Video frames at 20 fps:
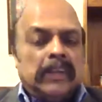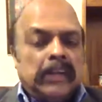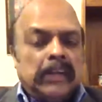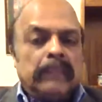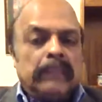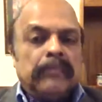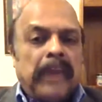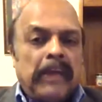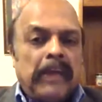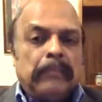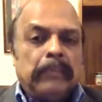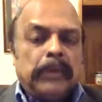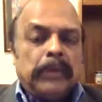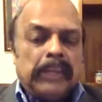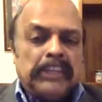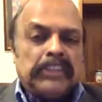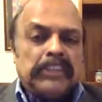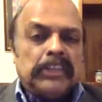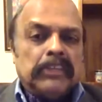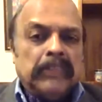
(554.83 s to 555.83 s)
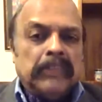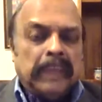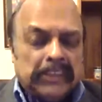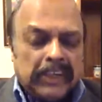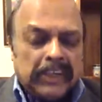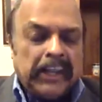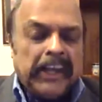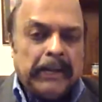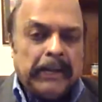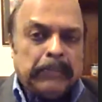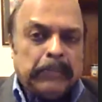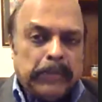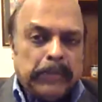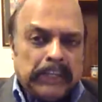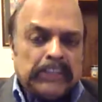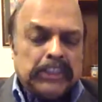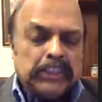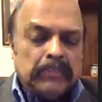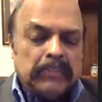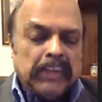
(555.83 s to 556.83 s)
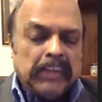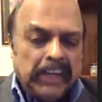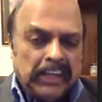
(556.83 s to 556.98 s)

38 potential